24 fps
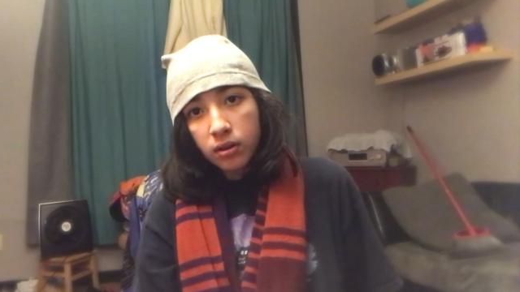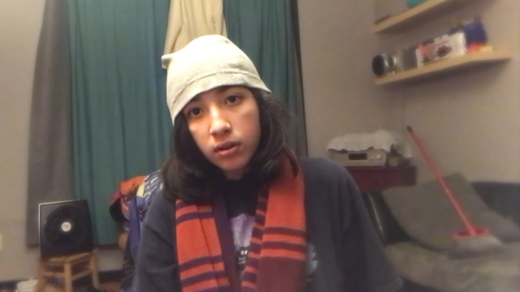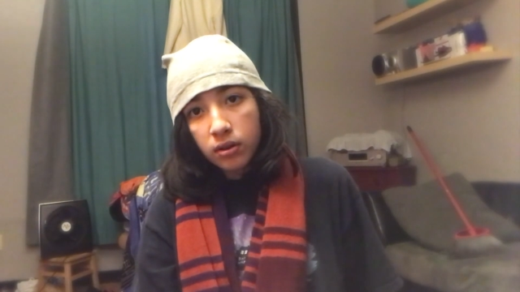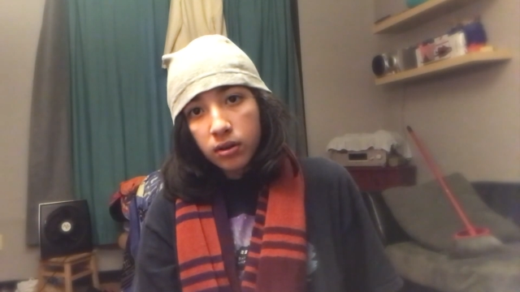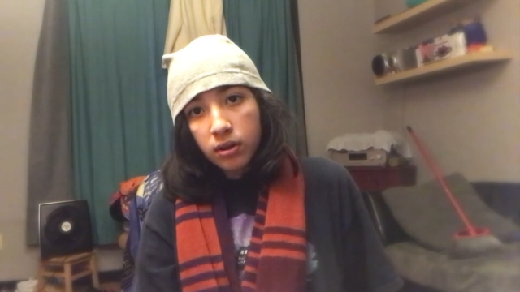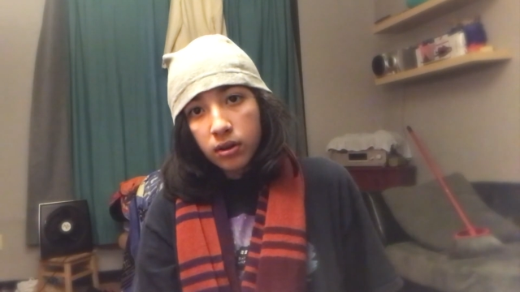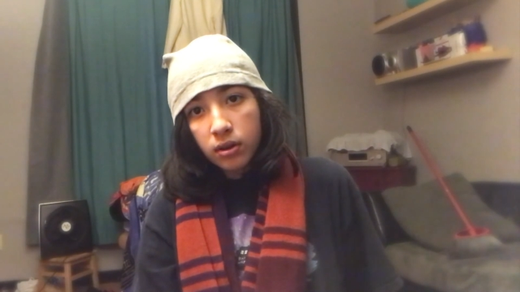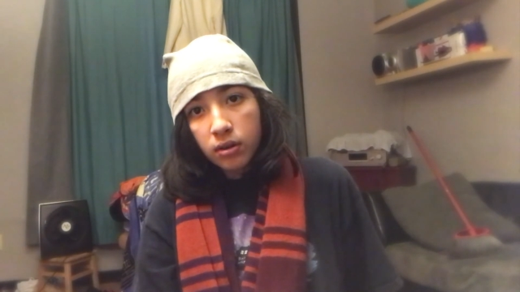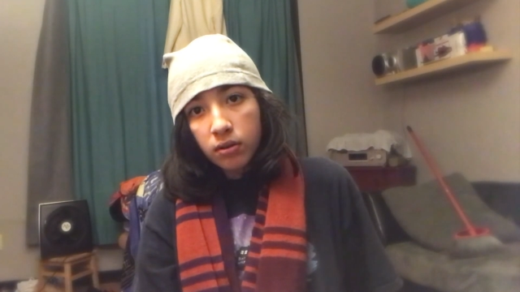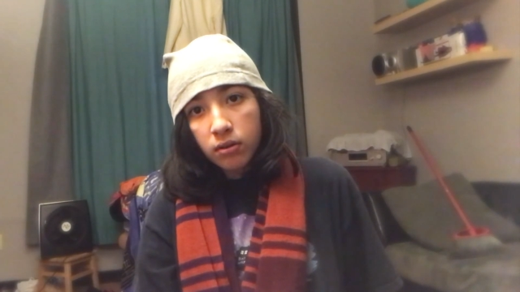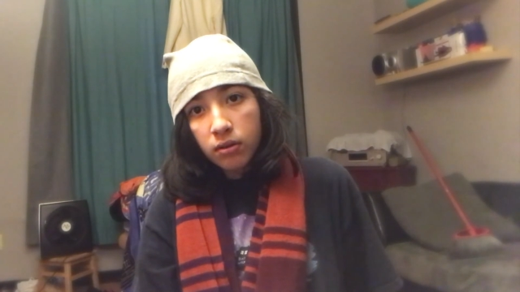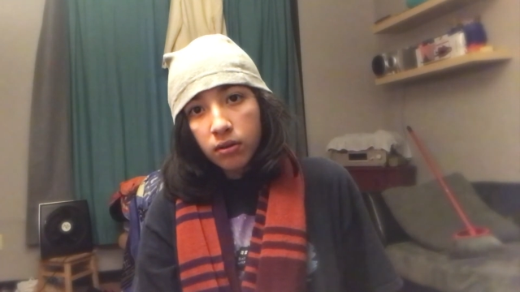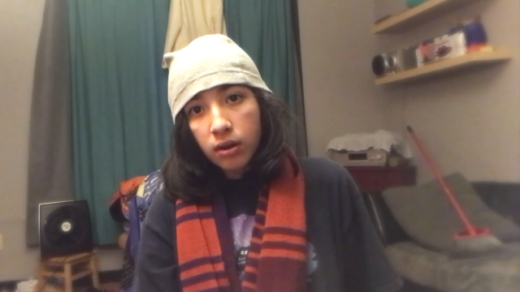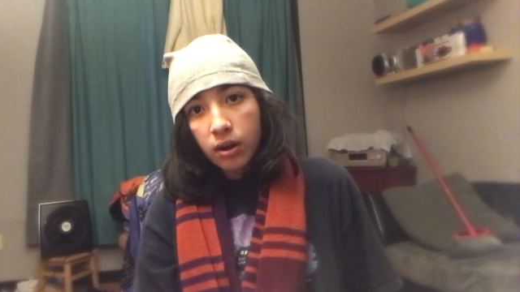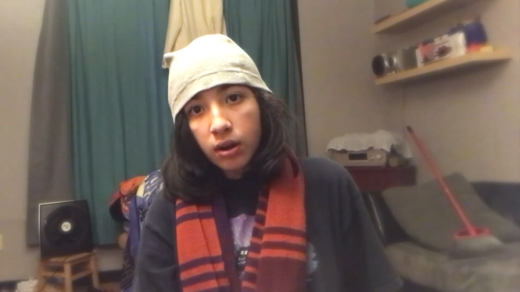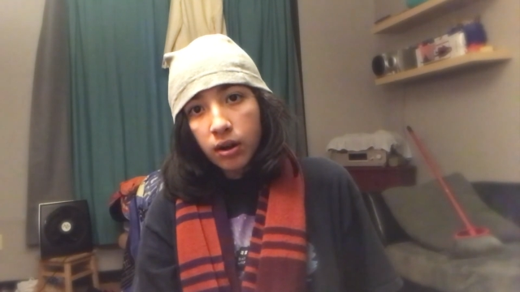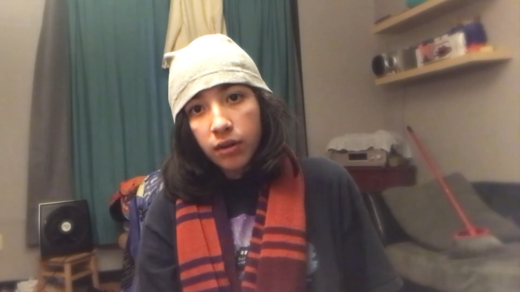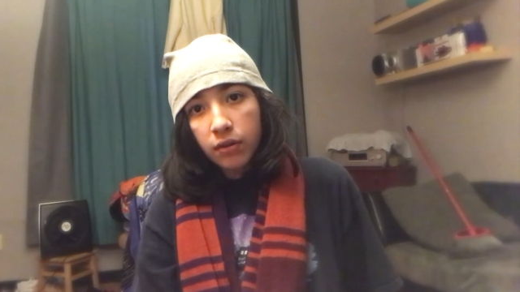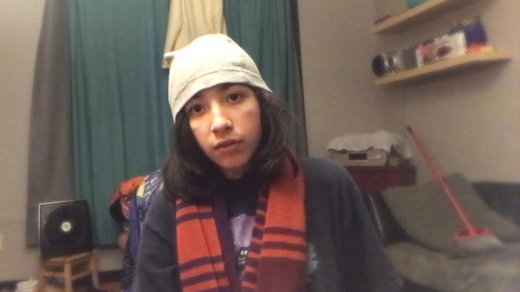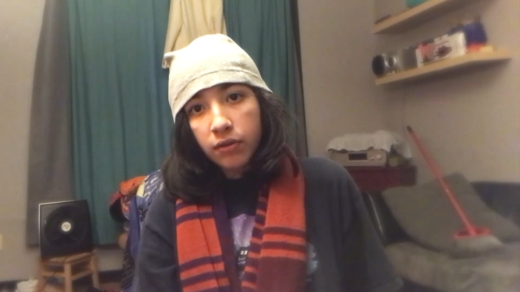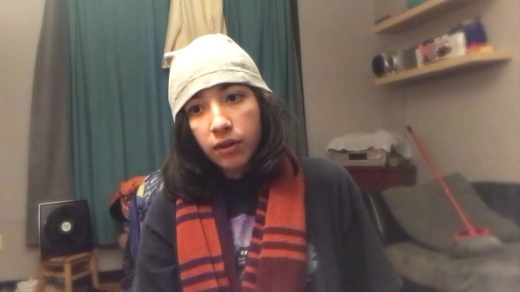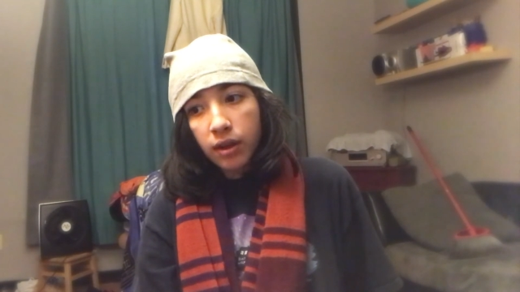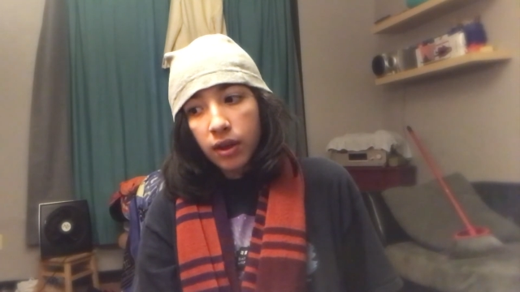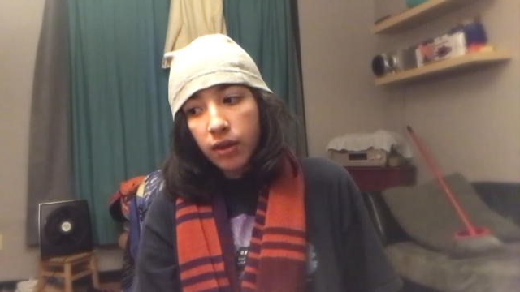I don't know how to
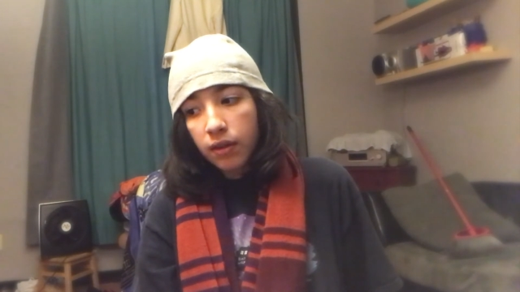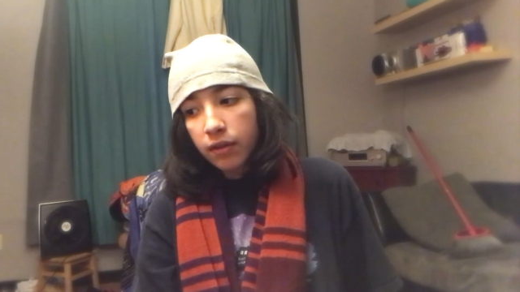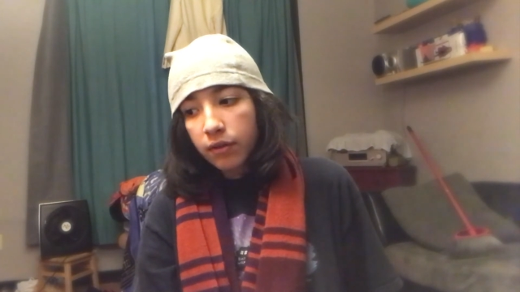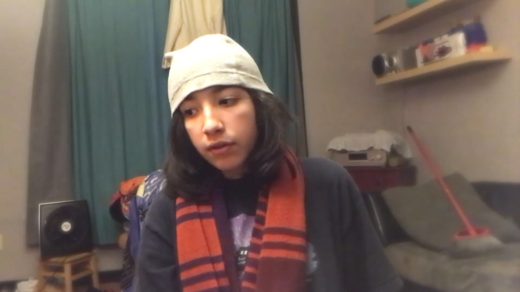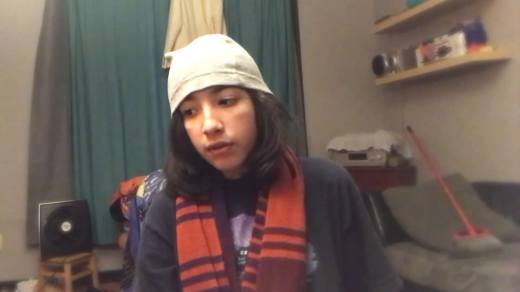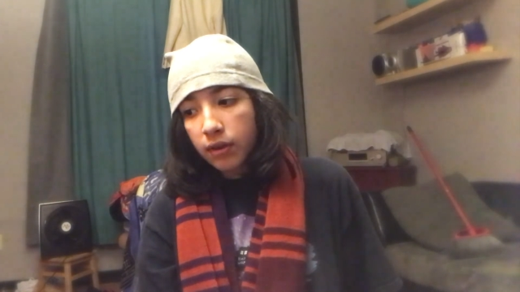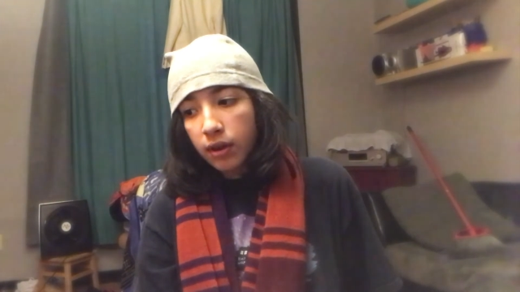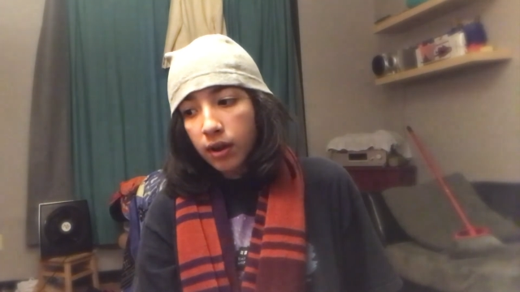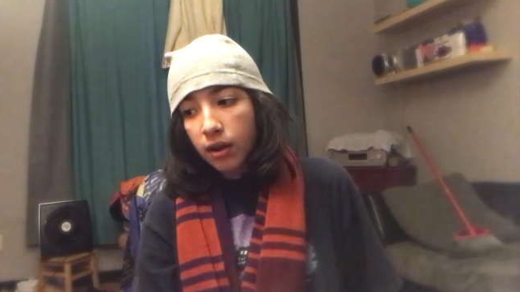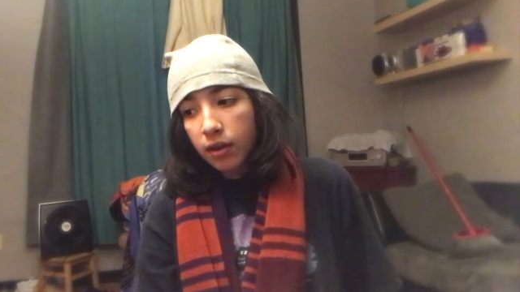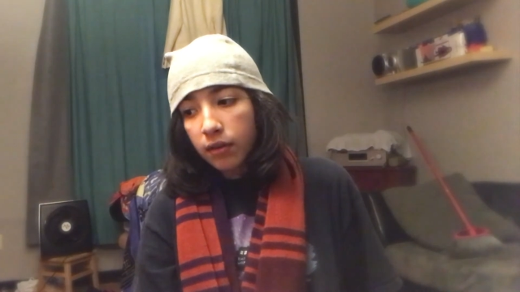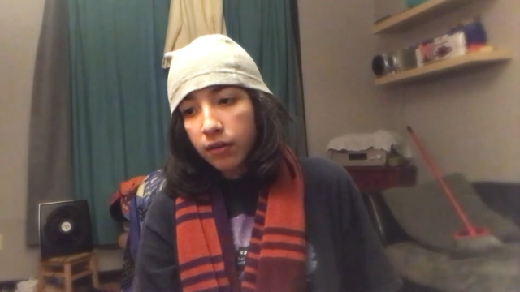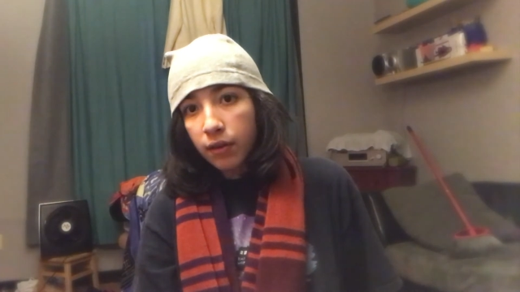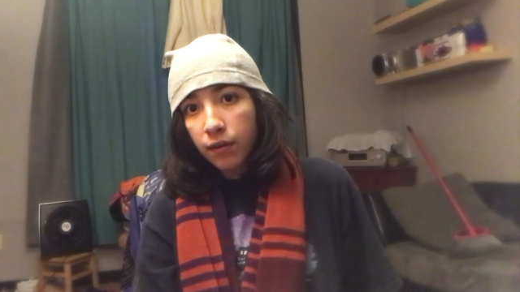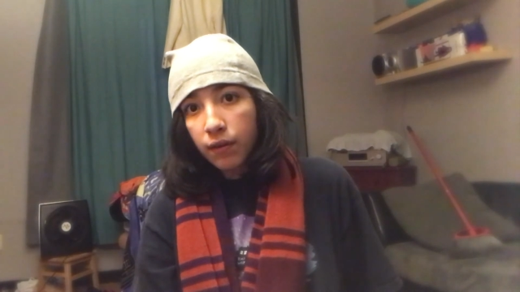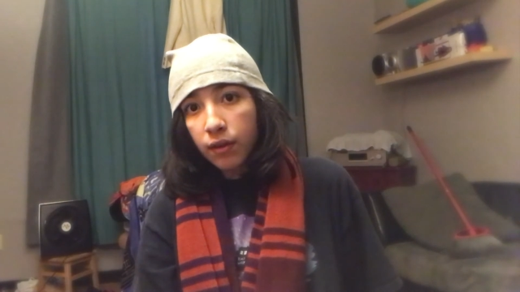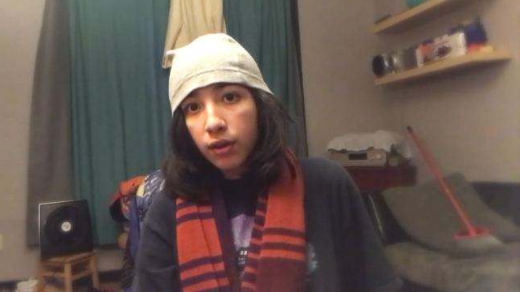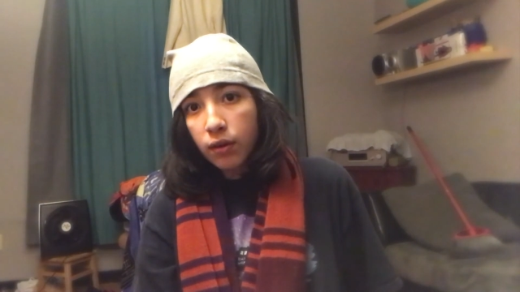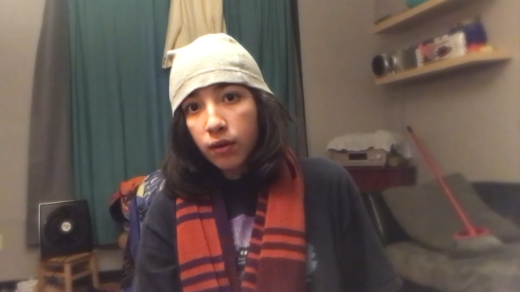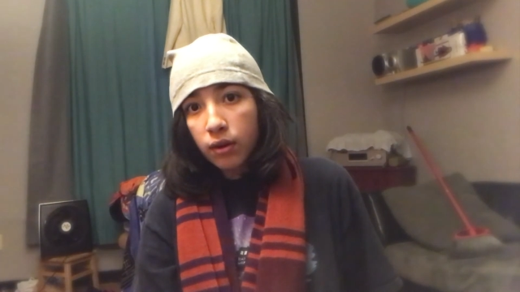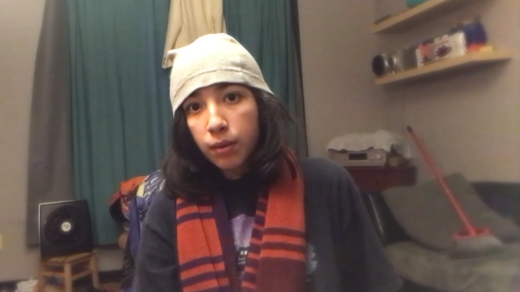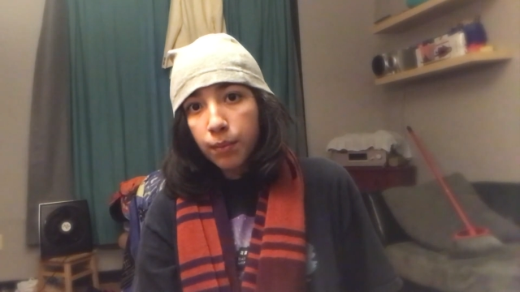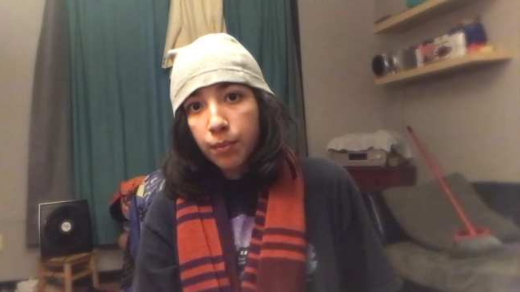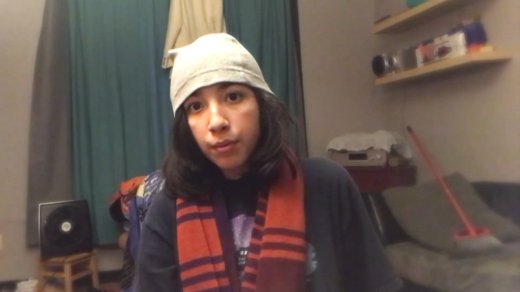say this, guys. I really
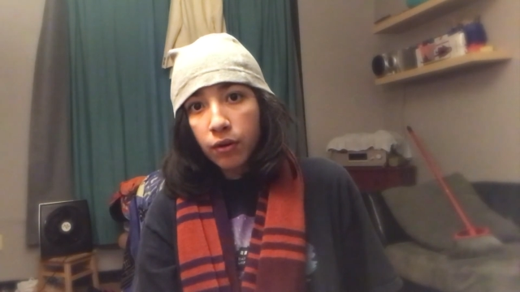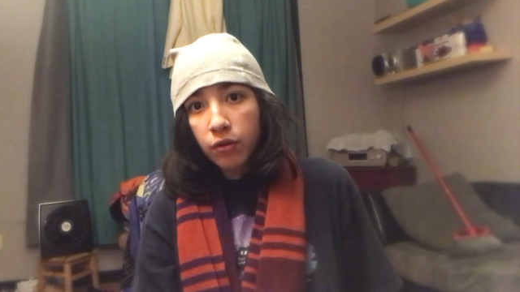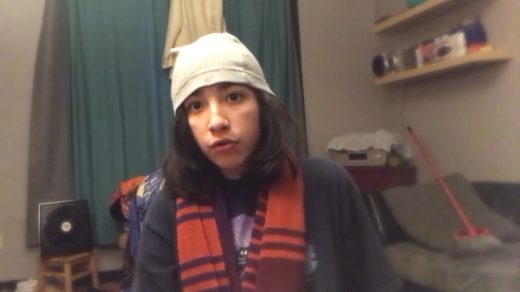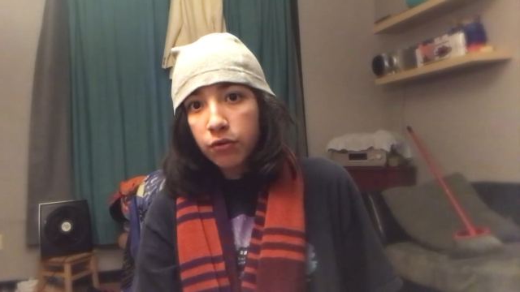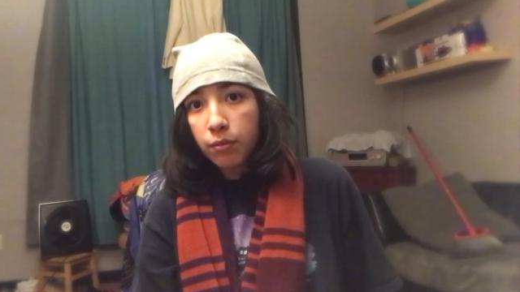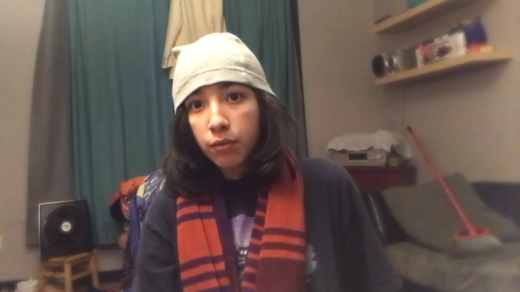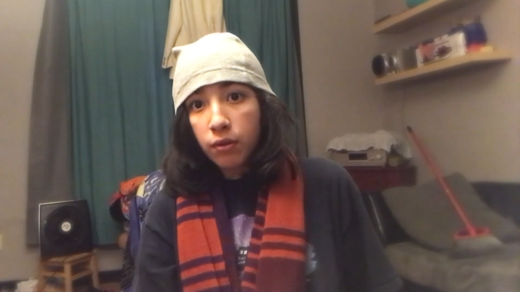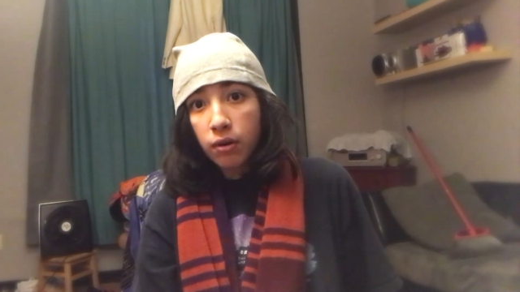want to post more.